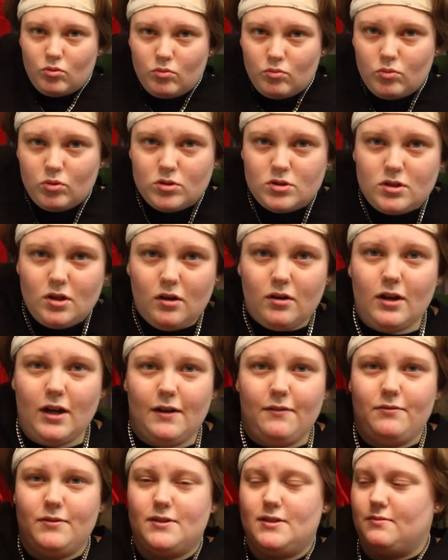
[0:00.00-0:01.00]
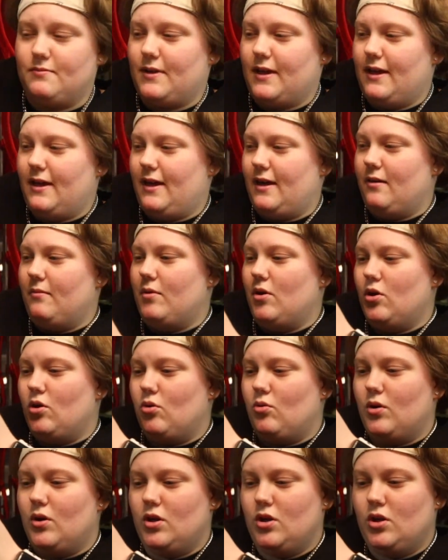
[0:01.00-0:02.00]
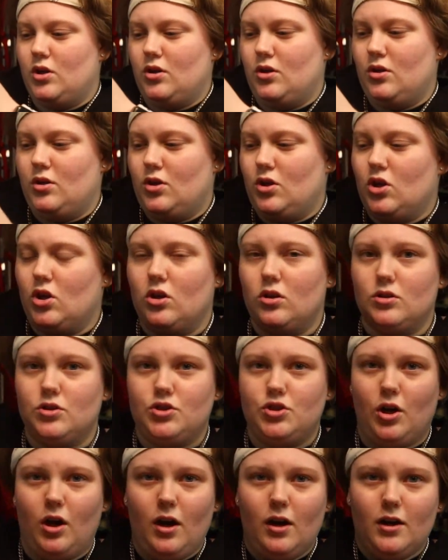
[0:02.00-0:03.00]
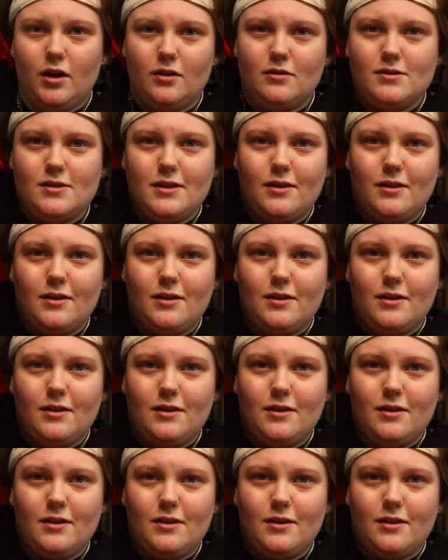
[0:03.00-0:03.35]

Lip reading: We'll start it off with some camo joggers.